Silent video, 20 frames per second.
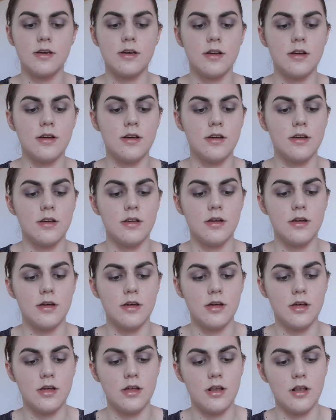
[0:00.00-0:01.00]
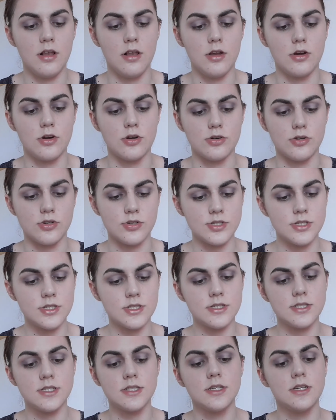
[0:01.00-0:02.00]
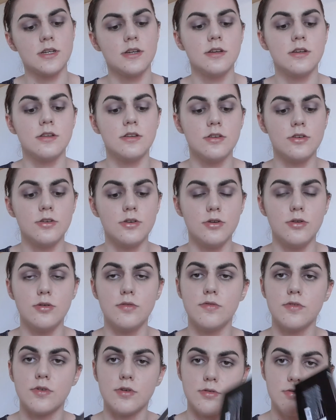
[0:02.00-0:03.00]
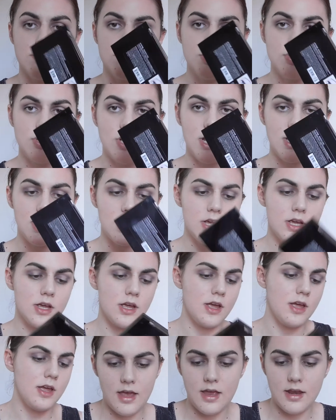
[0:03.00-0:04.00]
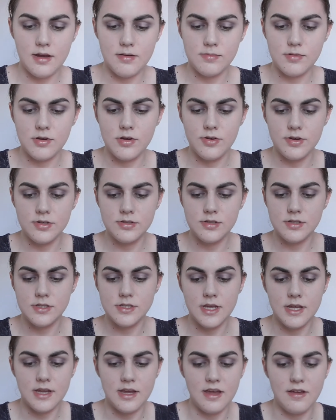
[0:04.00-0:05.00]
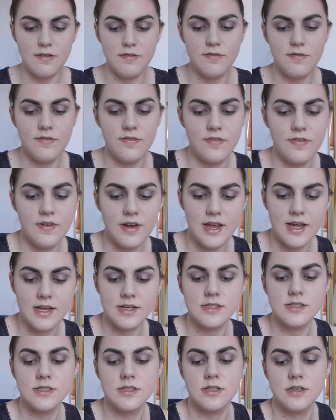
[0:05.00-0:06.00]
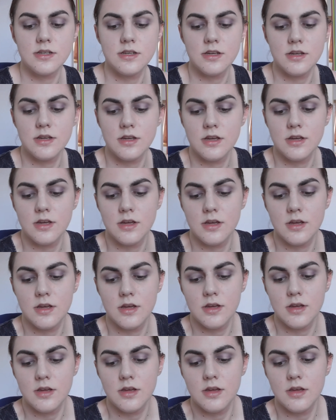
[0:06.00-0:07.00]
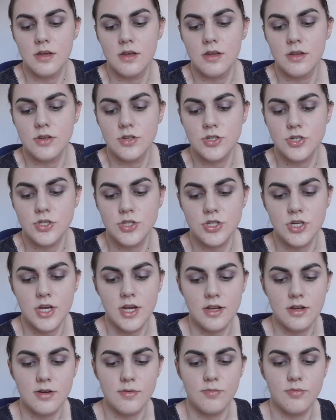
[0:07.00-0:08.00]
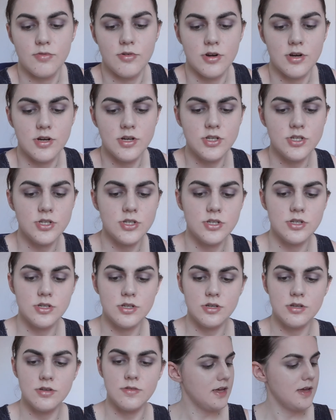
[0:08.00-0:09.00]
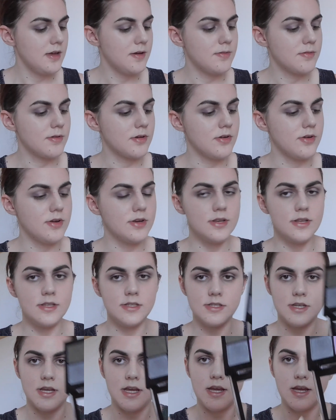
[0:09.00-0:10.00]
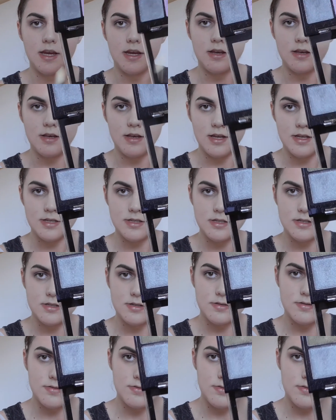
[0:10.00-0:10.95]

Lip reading: colors Nouveau Chic. And I'm going to take a flat shader brush. I'm going to take this